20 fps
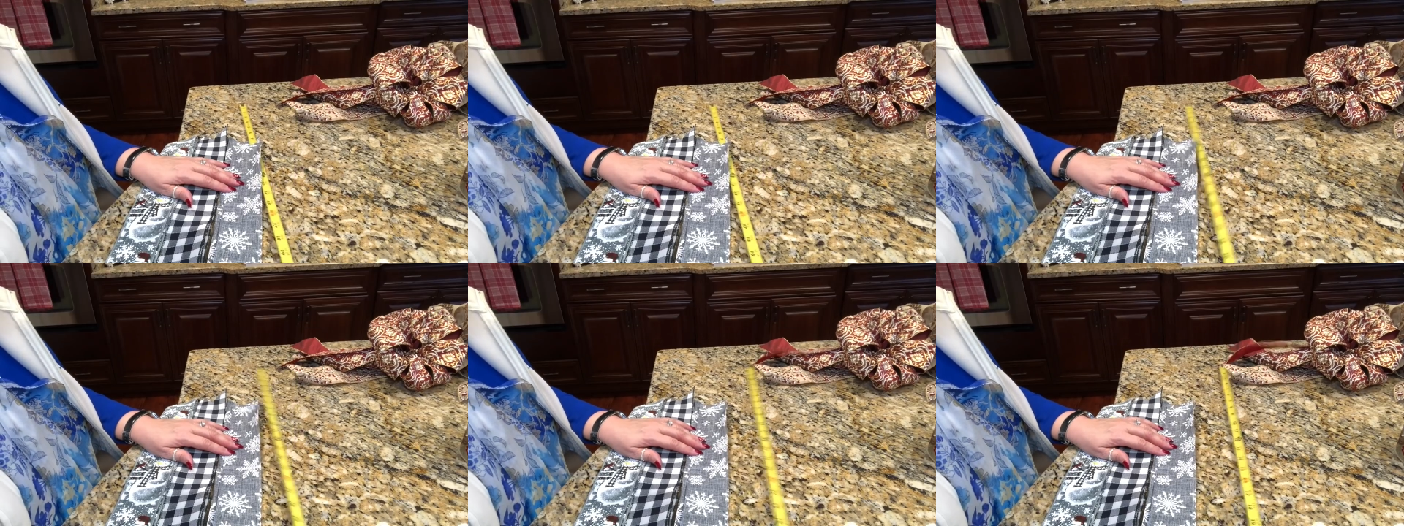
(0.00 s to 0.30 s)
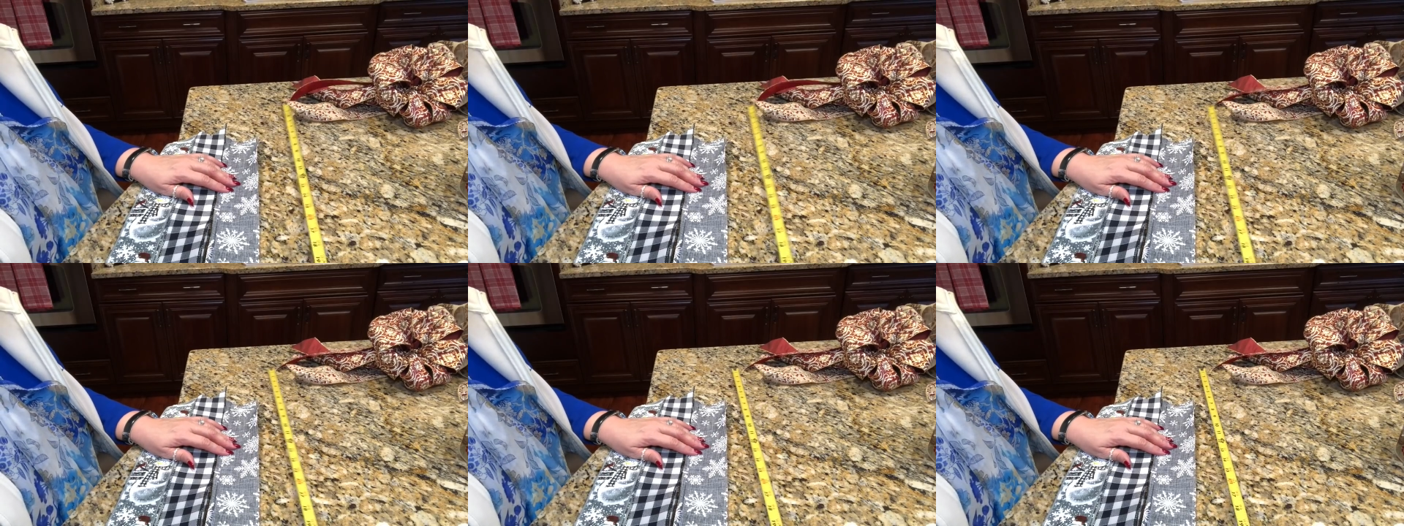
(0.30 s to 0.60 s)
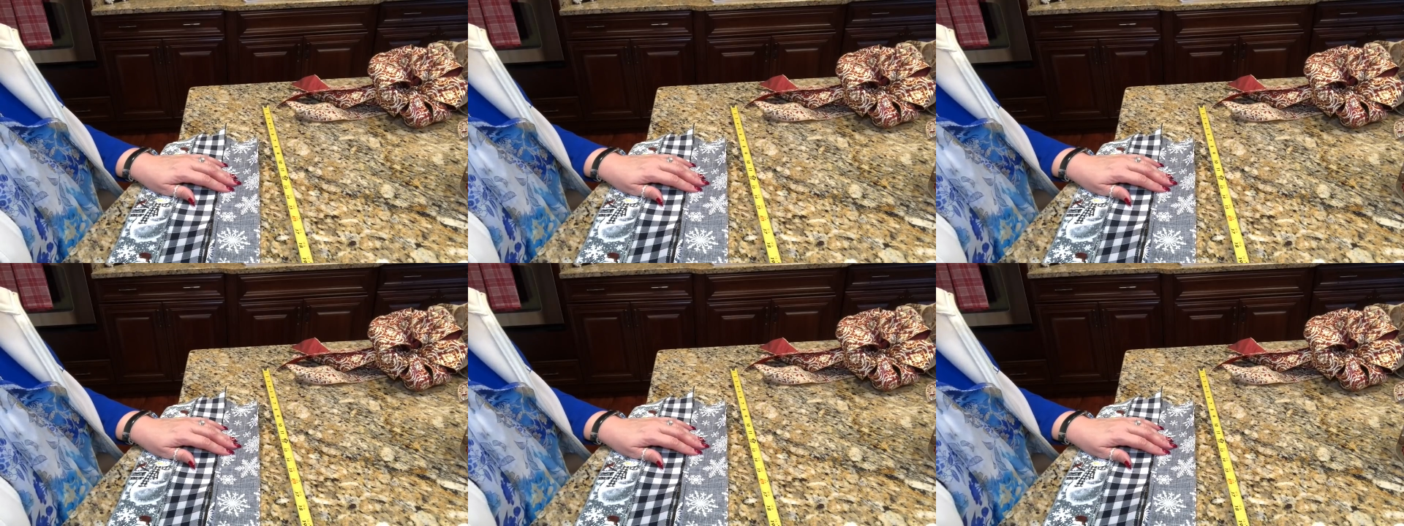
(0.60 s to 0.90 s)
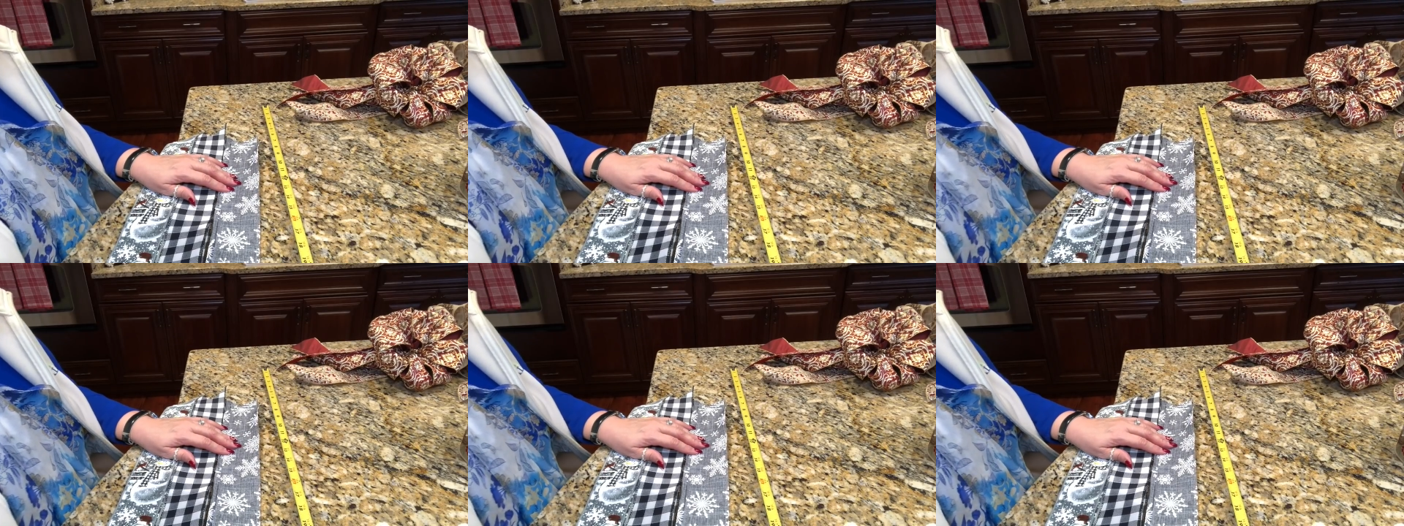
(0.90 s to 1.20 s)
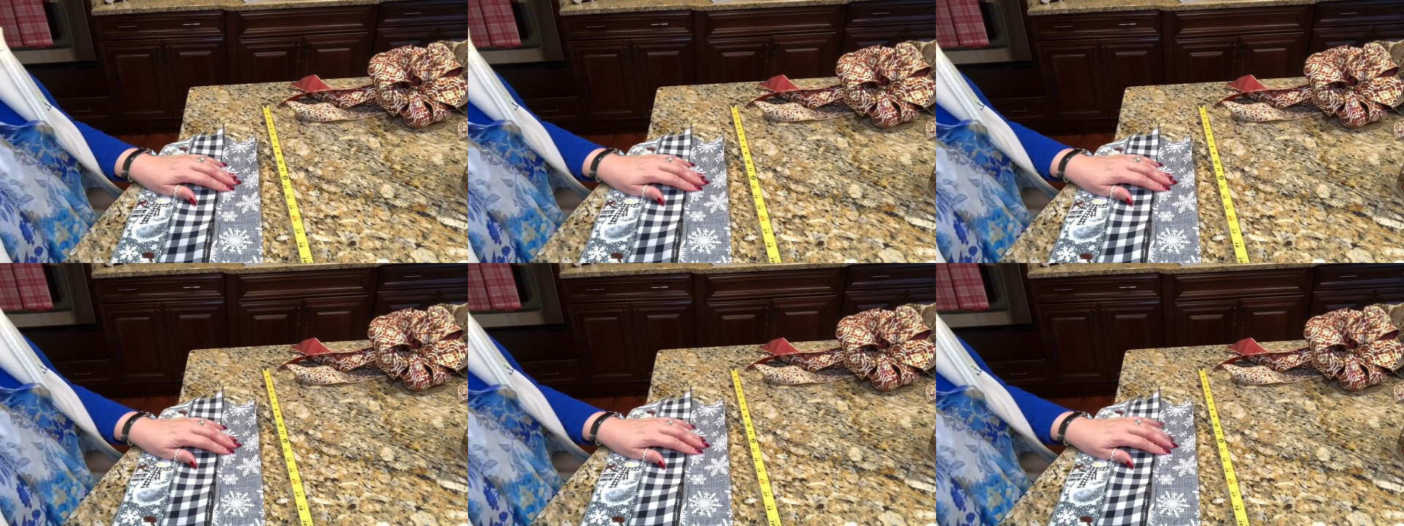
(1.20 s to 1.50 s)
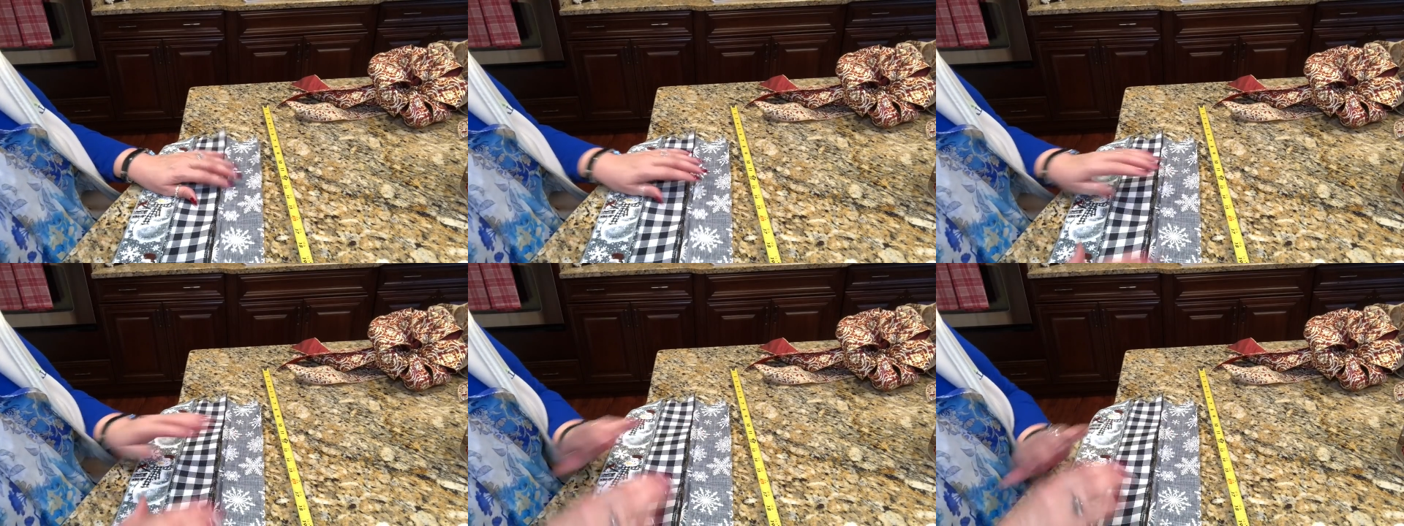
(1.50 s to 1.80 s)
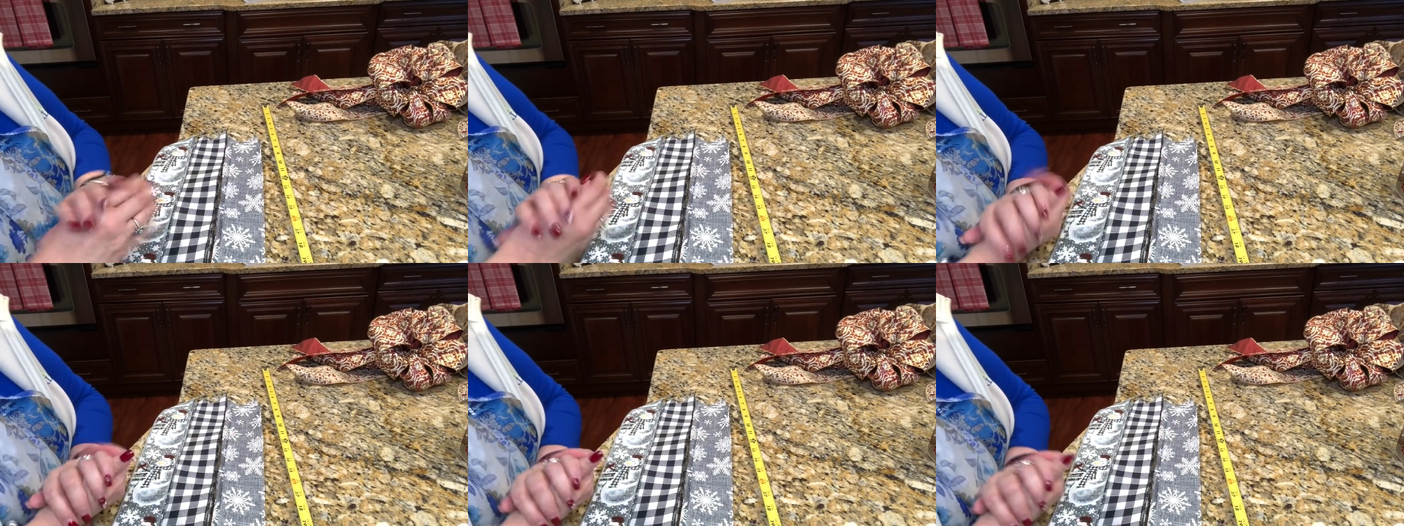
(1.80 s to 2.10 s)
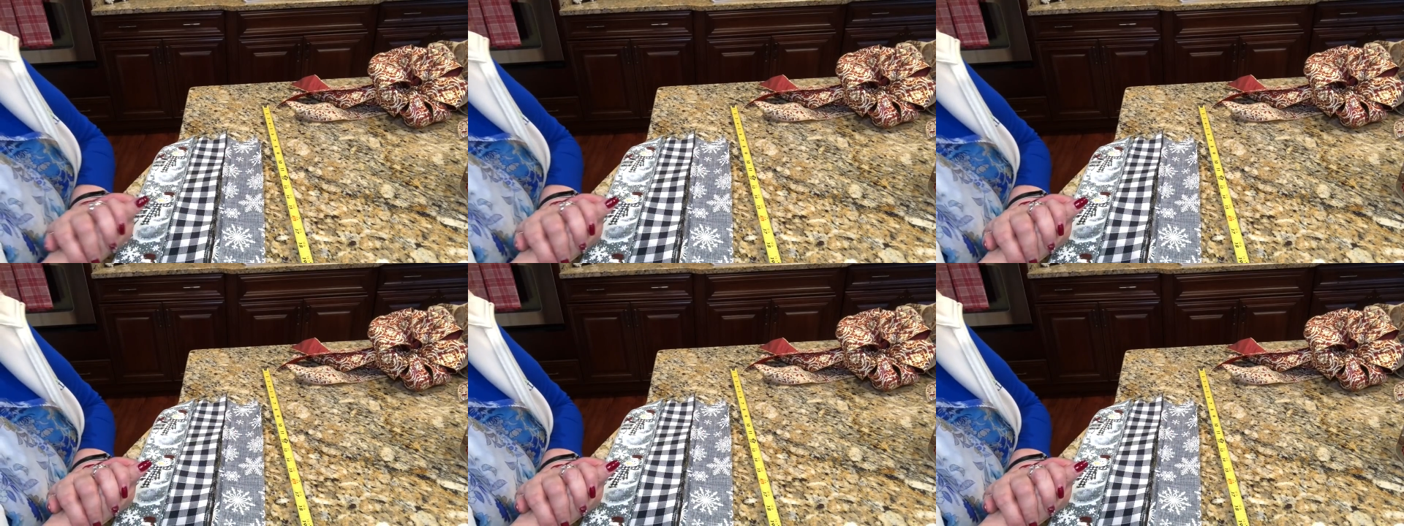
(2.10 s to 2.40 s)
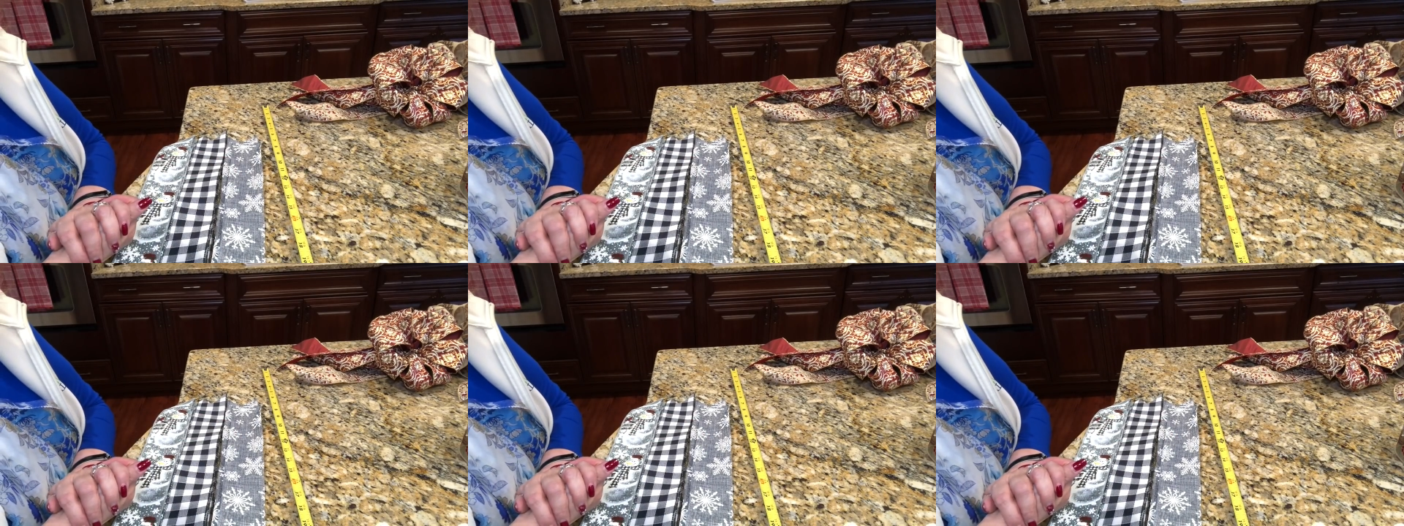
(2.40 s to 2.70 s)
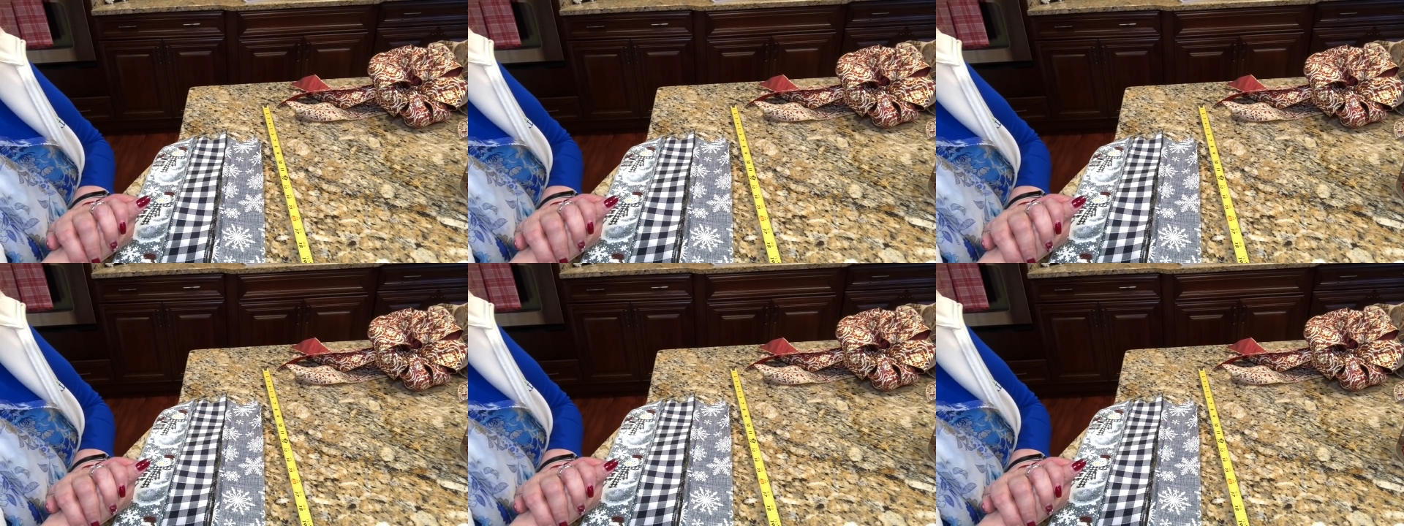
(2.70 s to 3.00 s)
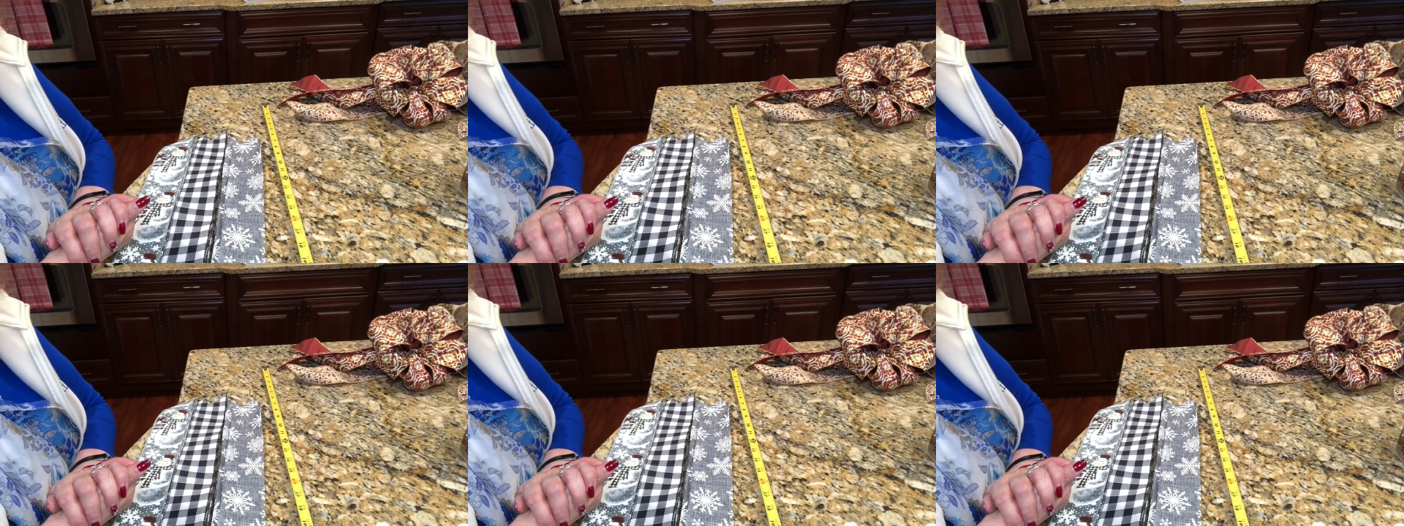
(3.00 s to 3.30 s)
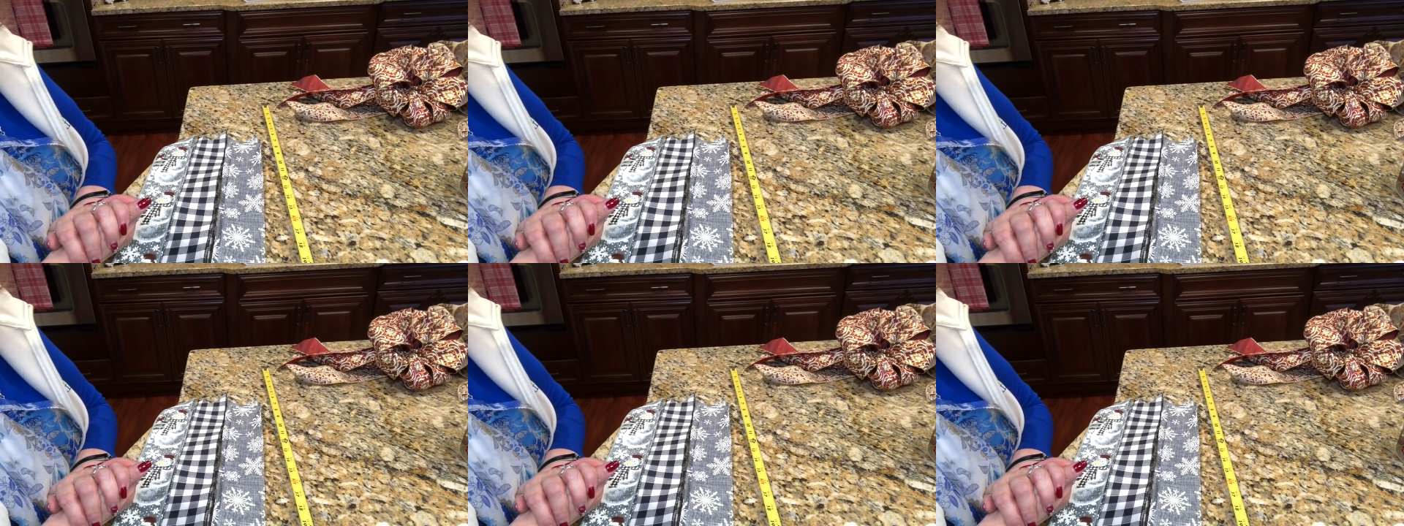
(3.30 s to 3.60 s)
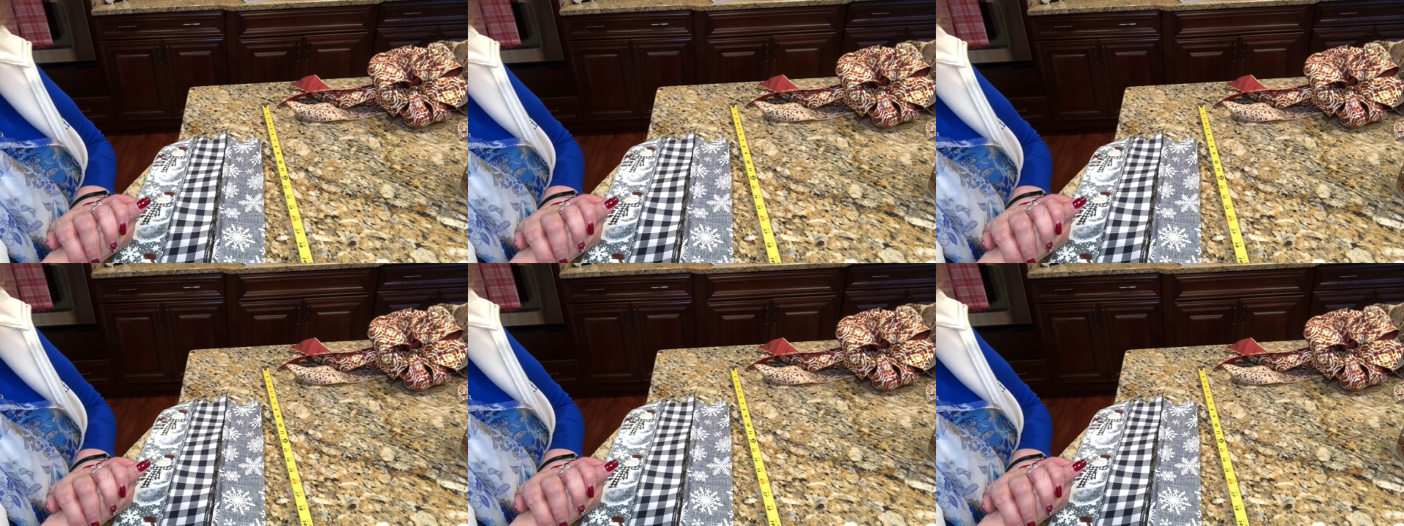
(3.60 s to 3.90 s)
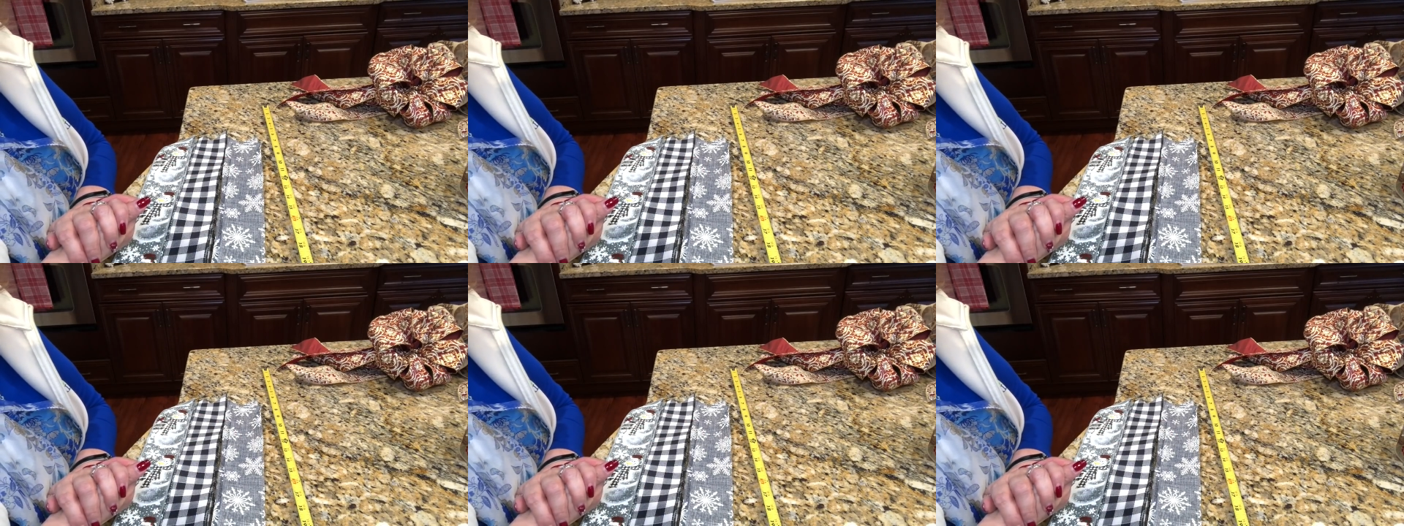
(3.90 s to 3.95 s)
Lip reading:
[unreadable: no face in view]